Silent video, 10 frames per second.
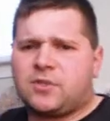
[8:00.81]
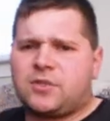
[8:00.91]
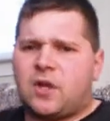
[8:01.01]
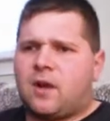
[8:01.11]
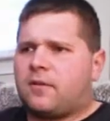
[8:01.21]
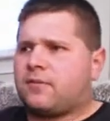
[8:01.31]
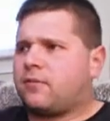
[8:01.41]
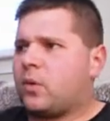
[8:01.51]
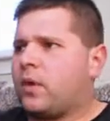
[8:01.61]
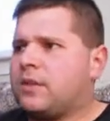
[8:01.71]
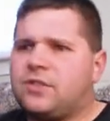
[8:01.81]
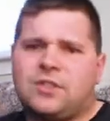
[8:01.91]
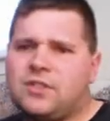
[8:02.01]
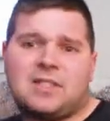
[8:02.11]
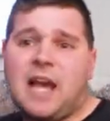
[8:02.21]
with stuff, or when
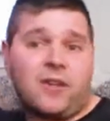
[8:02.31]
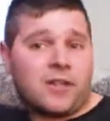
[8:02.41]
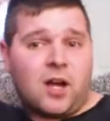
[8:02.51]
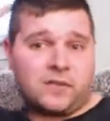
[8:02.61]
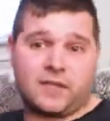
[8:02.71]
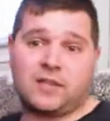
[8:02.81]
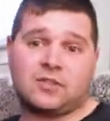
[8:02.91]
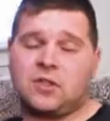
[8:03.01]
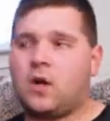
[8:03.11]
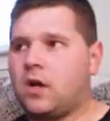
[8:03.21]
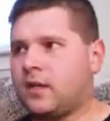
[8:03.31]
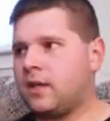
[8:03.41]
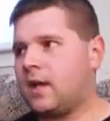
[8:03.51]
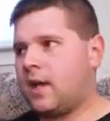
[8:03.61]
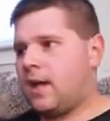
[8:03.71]
she's telling off
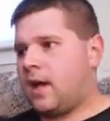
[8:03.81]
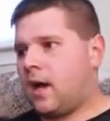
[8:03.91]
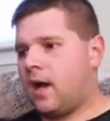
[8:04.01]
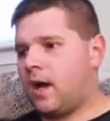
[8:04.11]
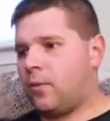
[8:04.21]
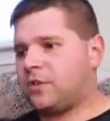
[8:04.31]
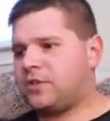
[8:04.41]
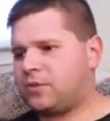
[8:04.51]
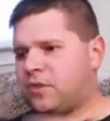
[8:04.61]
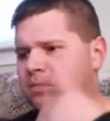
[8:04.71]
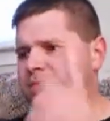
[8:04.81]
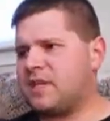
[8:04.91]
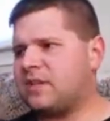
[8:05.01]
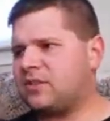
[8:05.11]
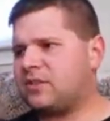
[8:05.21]
Gaston. When she's with the
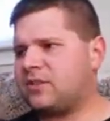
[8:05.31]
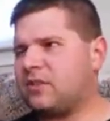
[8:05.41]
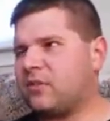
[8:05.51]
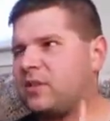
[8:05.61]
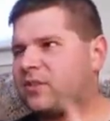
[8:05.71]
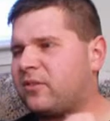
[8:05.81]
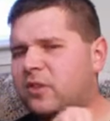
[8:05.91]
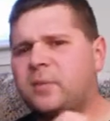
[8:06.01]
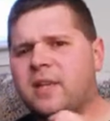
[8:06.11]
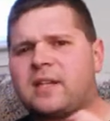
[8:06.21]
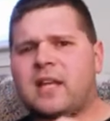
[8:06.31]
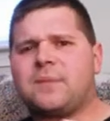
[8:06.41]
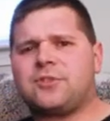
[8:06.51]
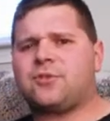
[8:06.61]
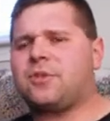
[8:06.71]
Beast, there is a little bit of that
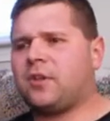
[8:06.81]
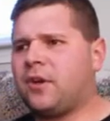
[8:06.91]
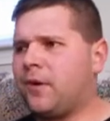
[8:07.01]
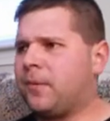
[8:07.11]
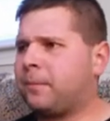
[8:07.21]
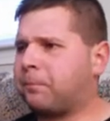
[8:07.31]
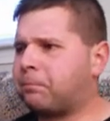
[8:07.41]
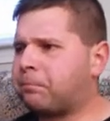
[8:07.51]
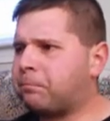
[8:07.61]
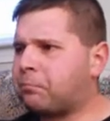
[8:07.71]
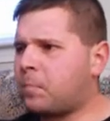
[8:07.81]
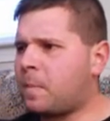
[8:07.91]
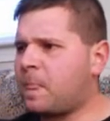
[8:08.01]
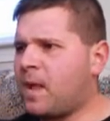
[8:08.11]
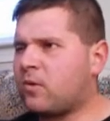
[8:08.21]
chemistry there.
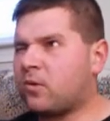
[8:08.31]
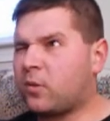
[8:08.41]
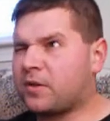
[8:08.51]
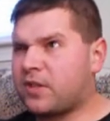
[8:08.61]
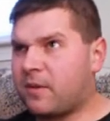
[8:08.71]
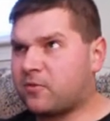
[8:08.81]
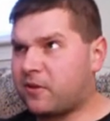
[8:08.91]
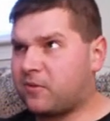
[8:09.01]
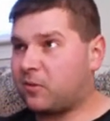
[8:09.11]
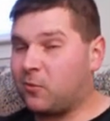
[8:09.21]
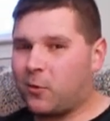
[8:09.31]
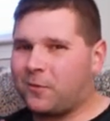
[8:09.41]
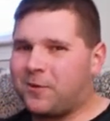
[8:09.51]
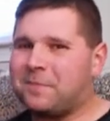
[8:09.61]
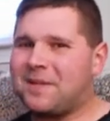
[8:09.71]
Though there are times where I felt more
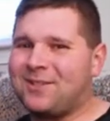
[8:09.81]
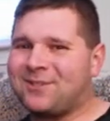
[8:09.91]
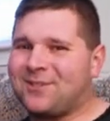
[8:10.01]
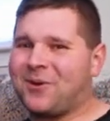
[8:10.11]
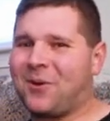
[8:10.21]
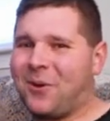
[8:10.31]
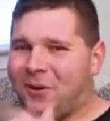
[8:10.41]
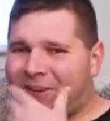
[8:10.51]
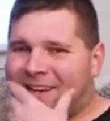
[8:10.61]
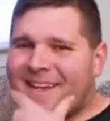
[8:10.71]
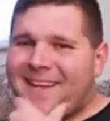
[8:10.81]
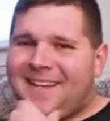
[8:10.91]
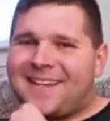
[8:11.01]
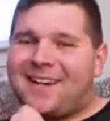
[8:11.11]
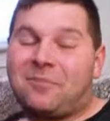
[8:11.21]
for the Beast than her,
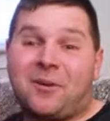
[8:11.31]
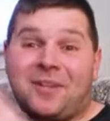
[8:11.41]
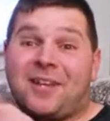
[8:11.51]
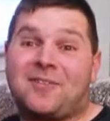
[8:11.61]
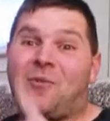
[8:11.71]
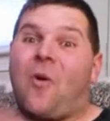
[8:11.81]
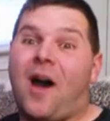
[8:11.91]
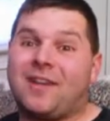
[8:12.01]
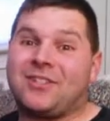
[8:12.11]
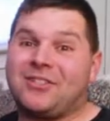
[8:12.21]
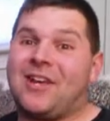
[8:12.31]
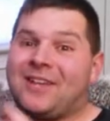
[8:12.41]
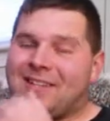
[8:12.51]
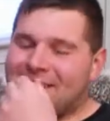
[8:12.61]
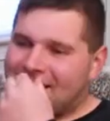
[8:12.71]
and I'll probably get into why in a
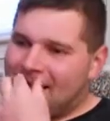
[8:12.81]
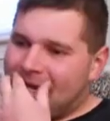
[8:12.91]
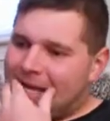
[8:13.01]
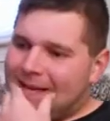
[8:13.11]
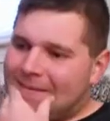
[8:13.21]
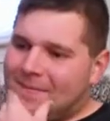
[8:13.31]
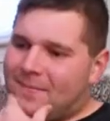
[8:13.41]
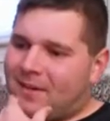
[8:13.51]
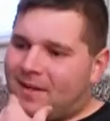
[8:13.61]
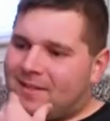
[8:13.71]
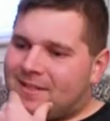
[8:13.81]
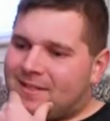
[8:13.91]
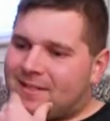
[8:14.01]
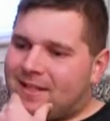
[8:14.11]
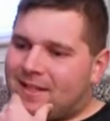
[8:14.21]
second.
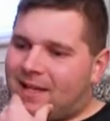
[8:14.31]
But